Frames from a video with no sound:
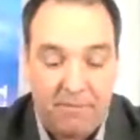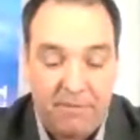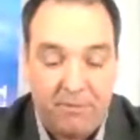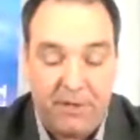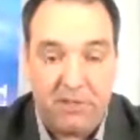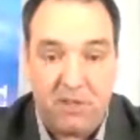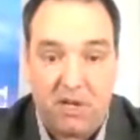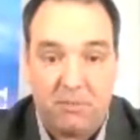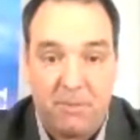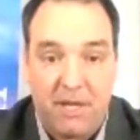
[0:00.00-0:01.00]
Feel free to
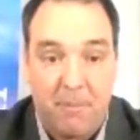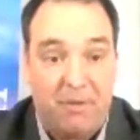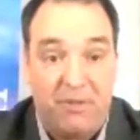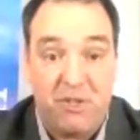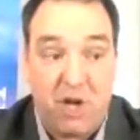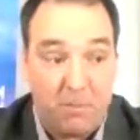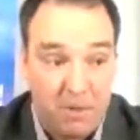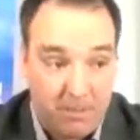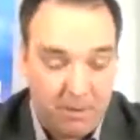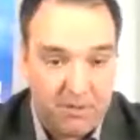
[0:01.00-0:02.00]
talk to me about the job
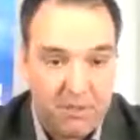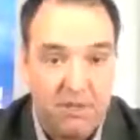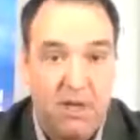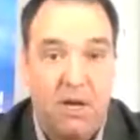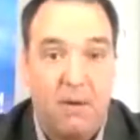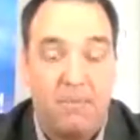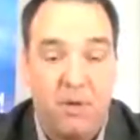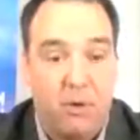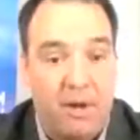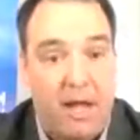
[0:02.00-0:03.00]
numbers.
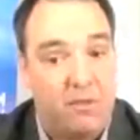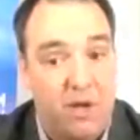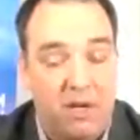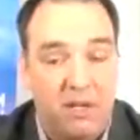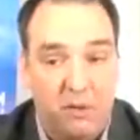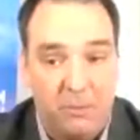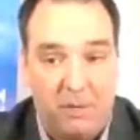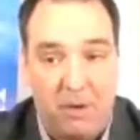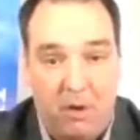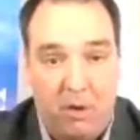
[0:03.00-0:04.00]
You know, and I'll talk a little
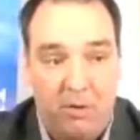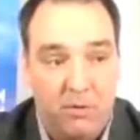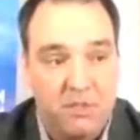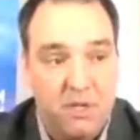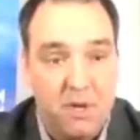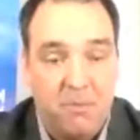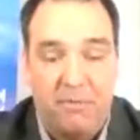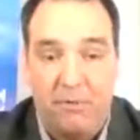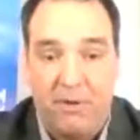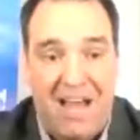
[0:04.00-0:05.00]
bit about all those. But
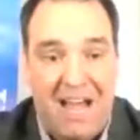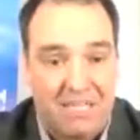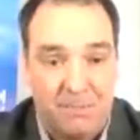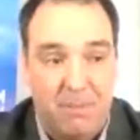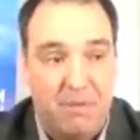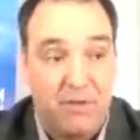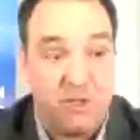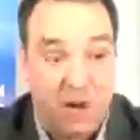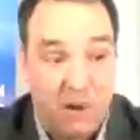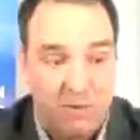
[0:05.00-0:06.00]
feel free to ask me about the
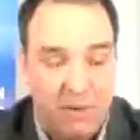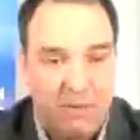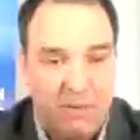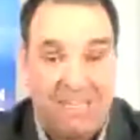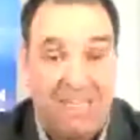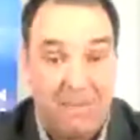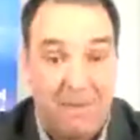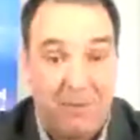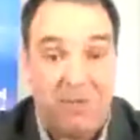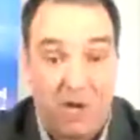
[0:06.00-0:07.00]
job numbers that came
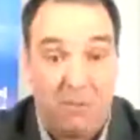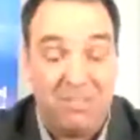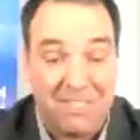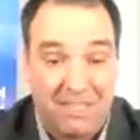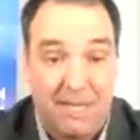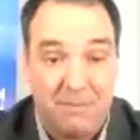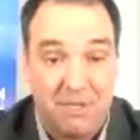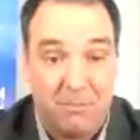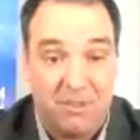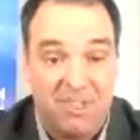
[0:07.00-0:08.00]
out. The jobless claims
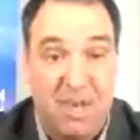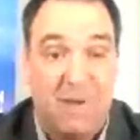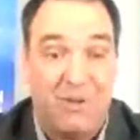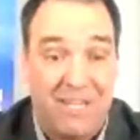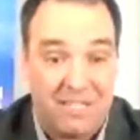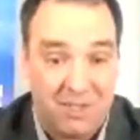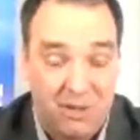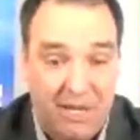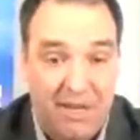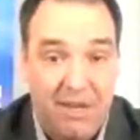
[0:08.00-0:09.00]
numbers came out
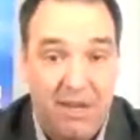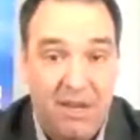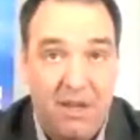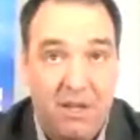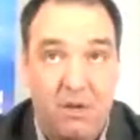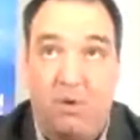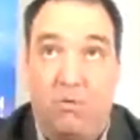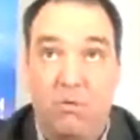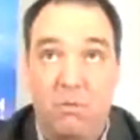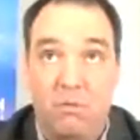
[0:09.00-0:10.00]
yesterday. No,
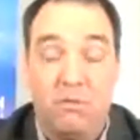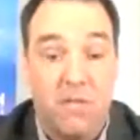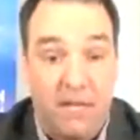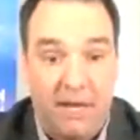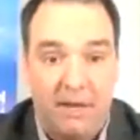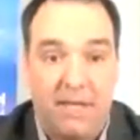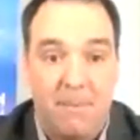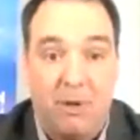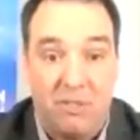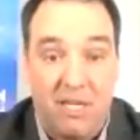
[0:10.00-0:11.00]
today,
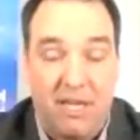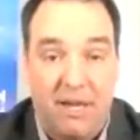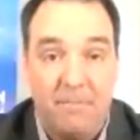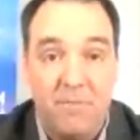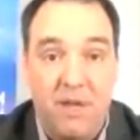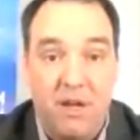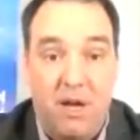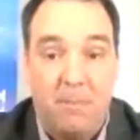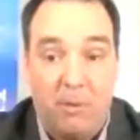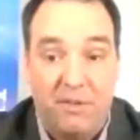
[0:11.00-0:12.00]
came out today,
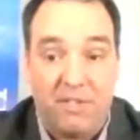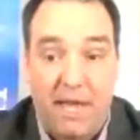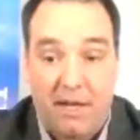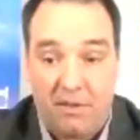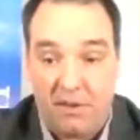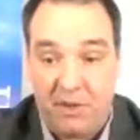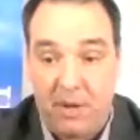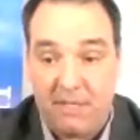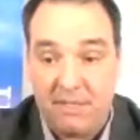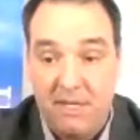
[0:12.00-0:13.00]
both in Canada and the
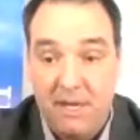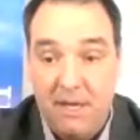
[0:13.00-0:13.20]
US.